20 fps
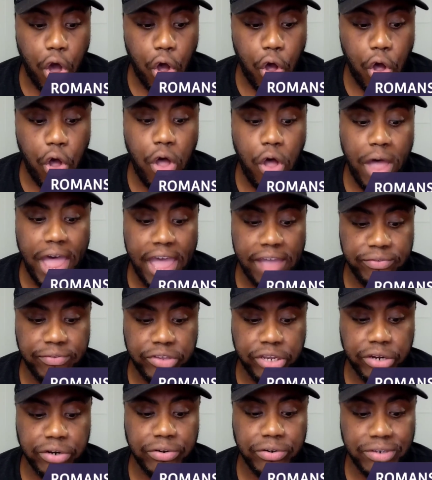All
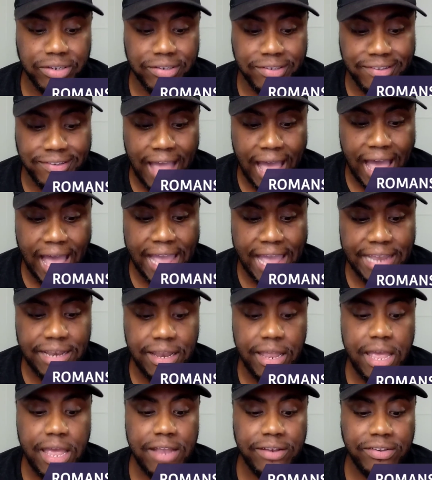have turned
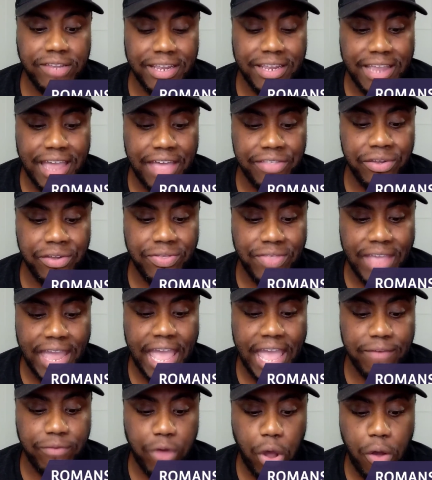aside. Together
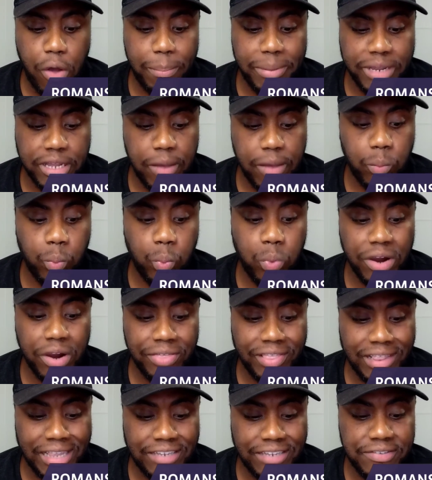they have all become
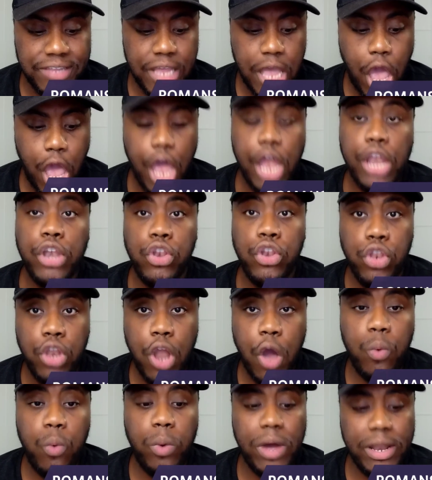worthless.
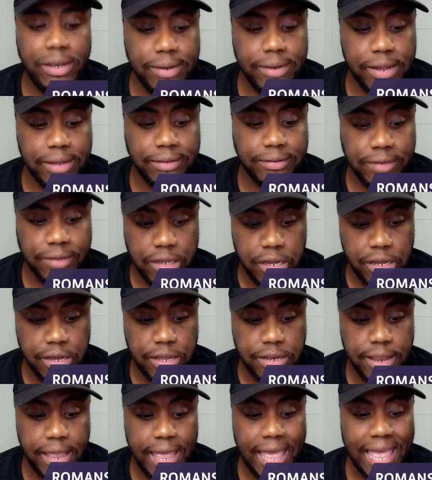No one does
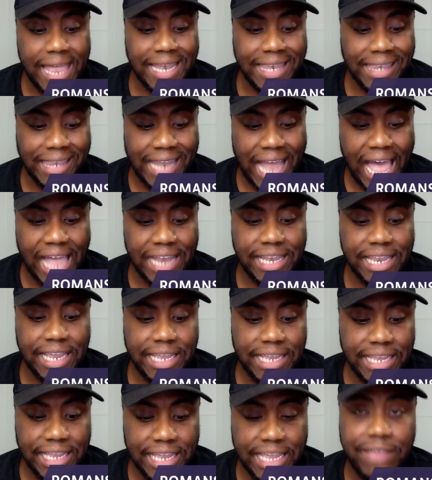good, not
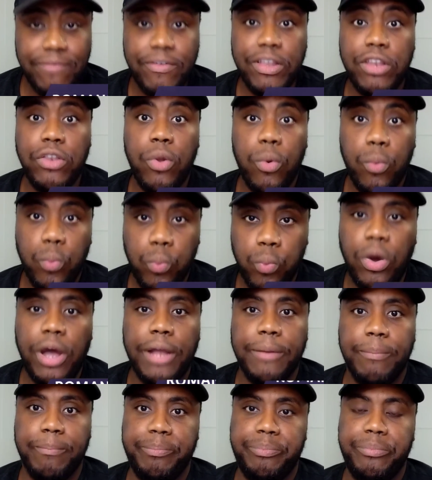even
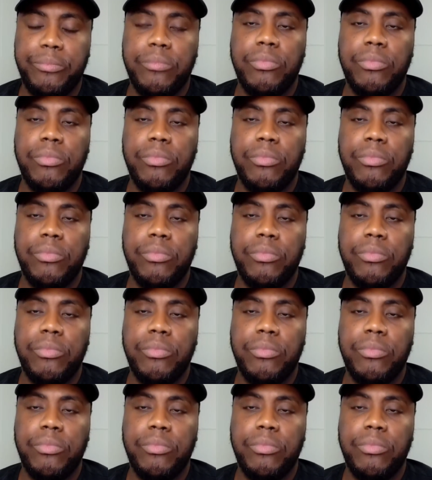one.